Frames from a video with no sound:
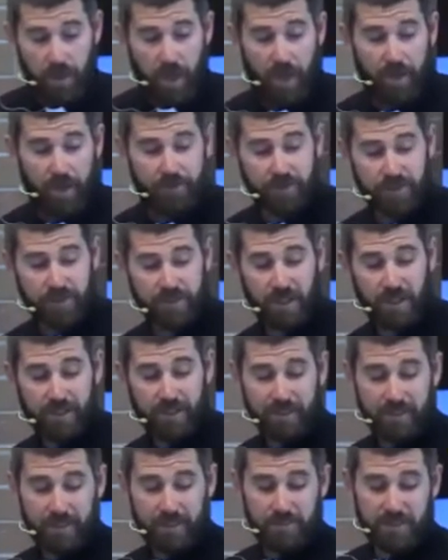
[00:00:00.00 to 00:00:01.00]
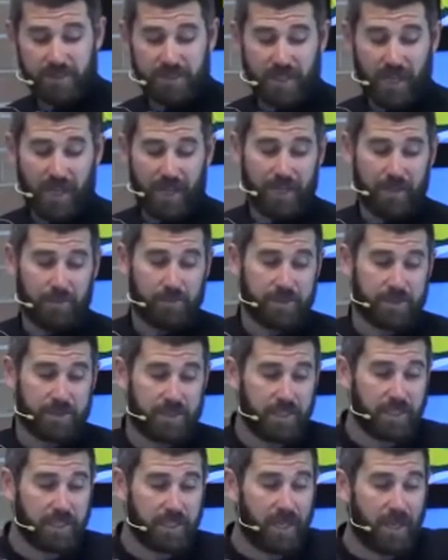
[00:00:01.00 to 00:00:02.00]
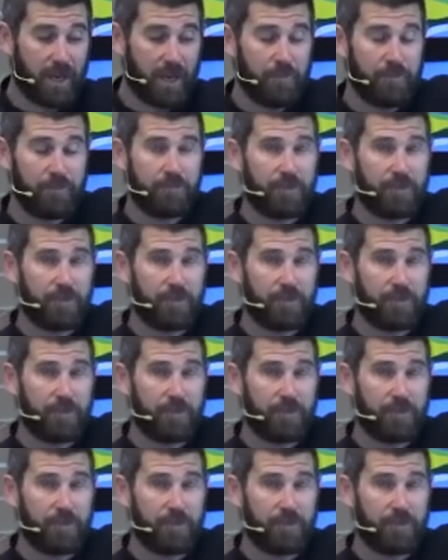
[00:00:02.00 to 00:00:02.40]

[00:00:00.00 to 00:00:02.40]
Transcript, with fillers: Others thought that the Messiah was going to come